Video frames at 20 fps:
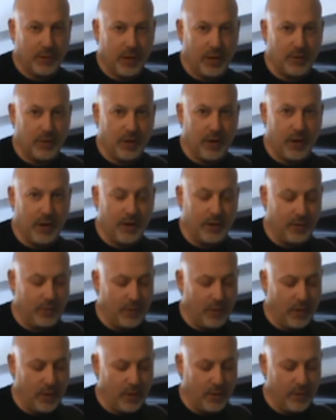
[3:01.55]
you're hitting
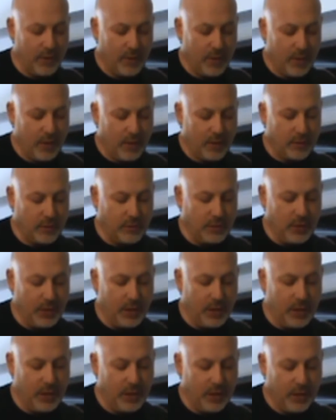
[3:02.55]
the
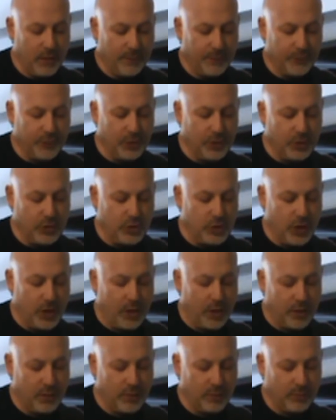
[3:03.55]
D to the
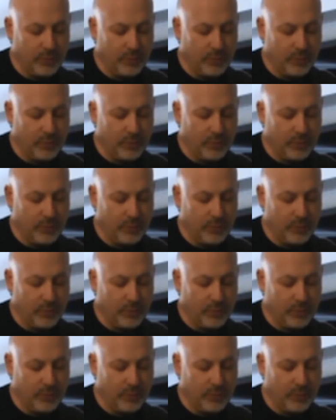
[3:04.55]
G.